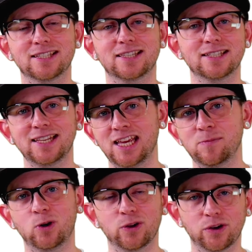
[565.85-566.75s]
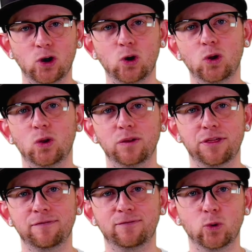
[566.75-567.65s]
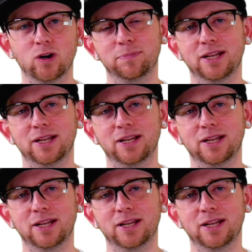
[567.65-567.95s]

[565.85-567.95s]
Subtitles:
It's the same on all 4